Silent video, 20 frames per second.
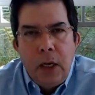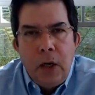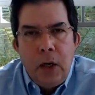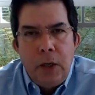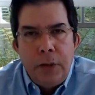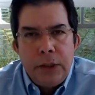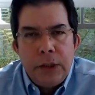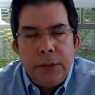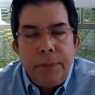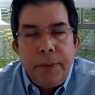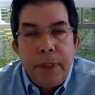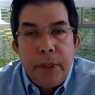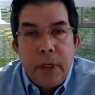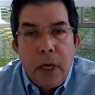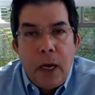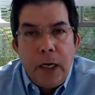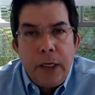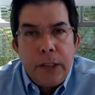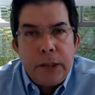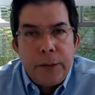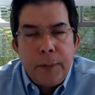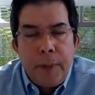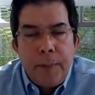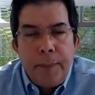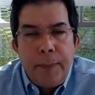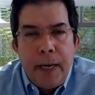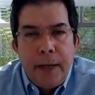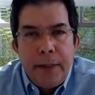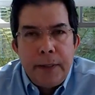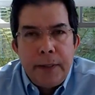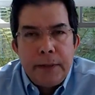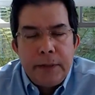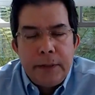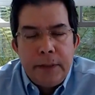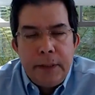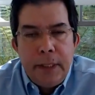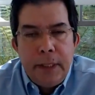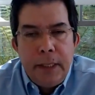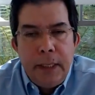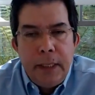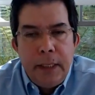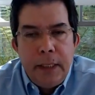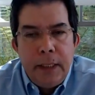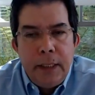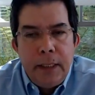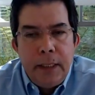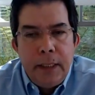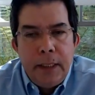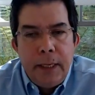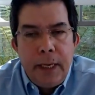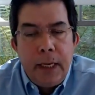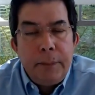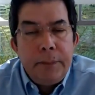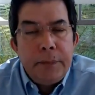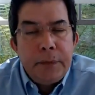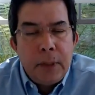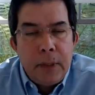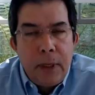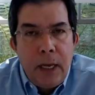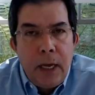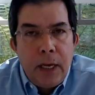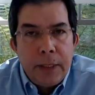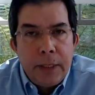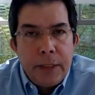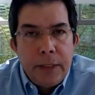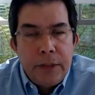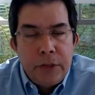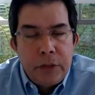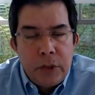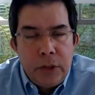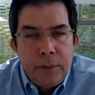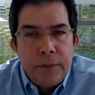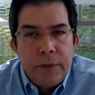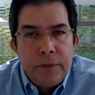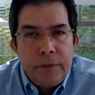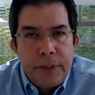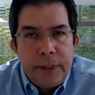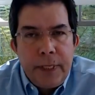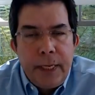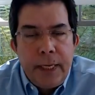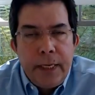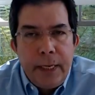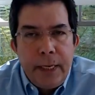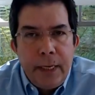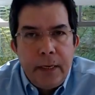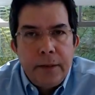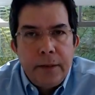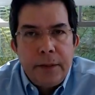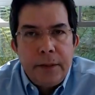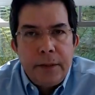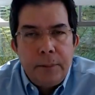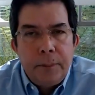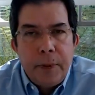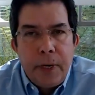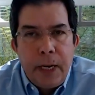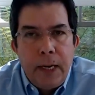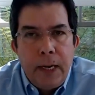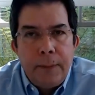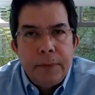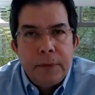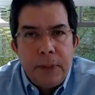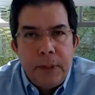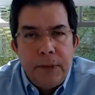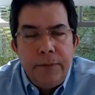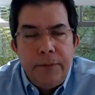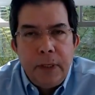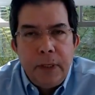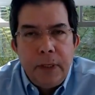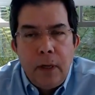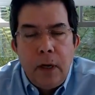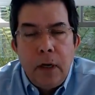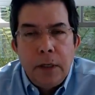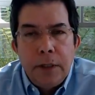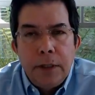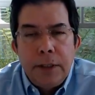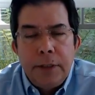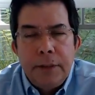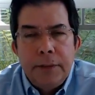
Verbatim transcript: just being knowledgeable about it, helps a lot in terms of staying healthy and perhaps living longer.